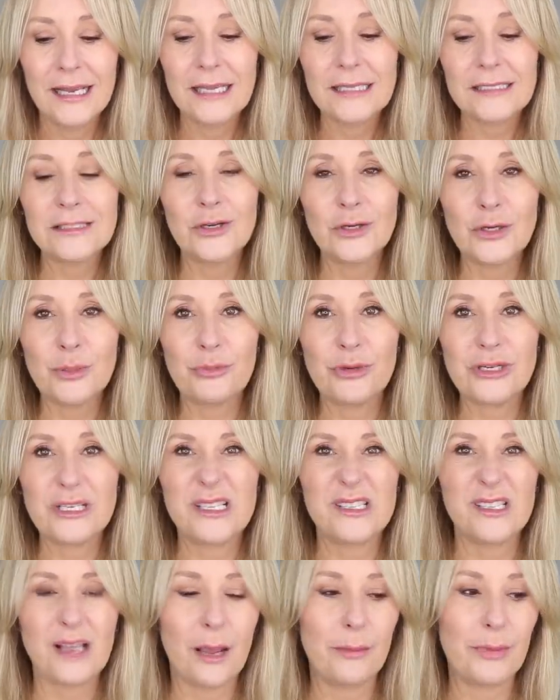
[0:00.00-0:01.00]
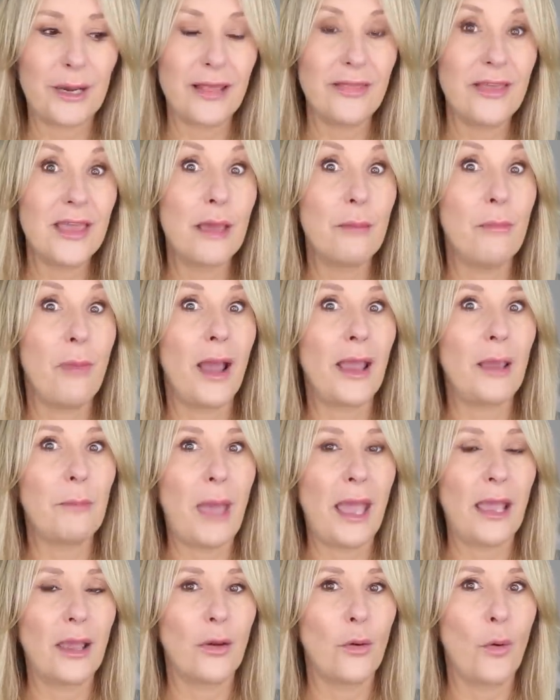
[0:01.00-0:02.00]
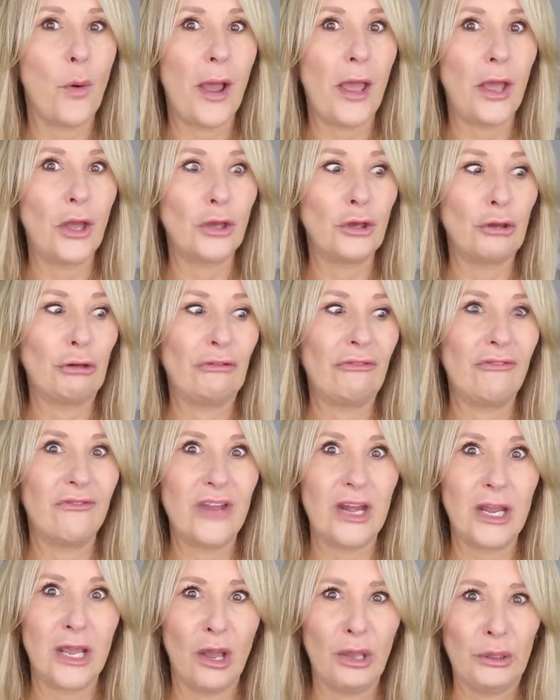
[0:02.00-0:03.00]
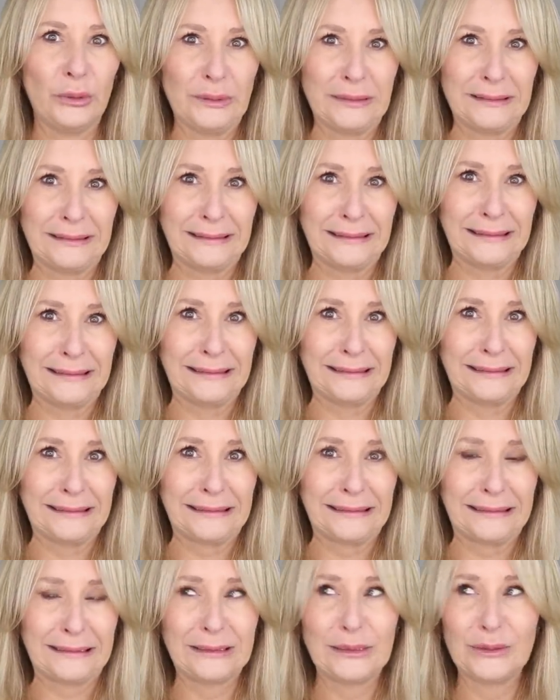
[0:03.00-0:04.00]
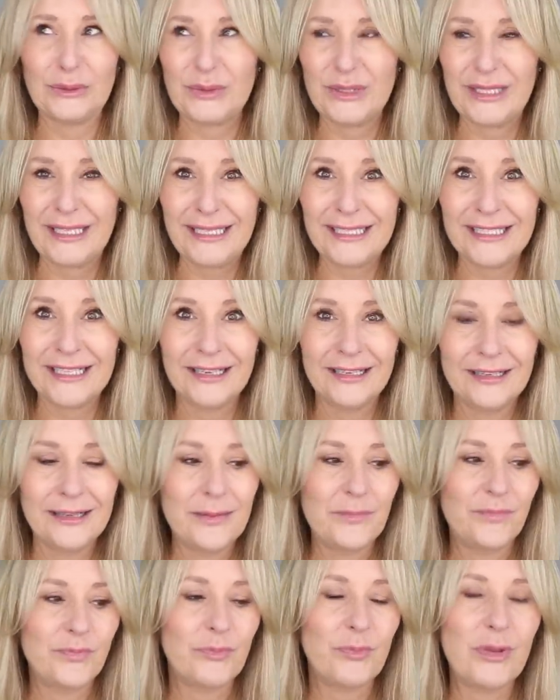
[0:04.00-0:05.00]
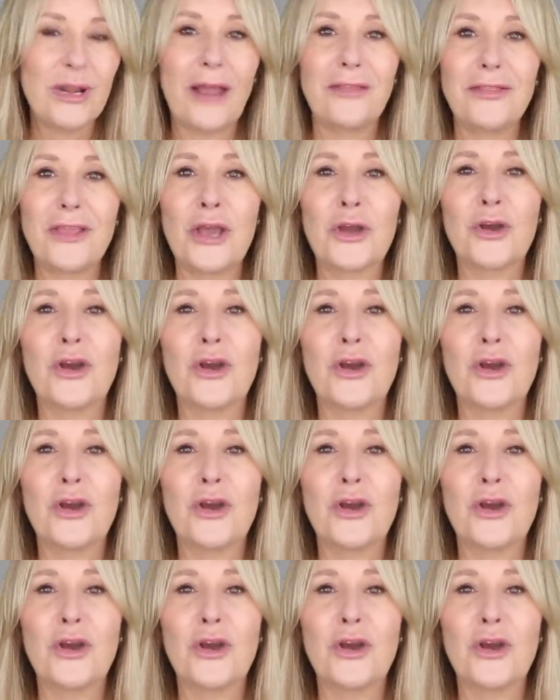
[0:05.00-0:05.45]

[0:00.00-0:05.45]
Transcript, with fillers: It's not a pretty sight, but I think it might make quite a good video. Would it? Be like the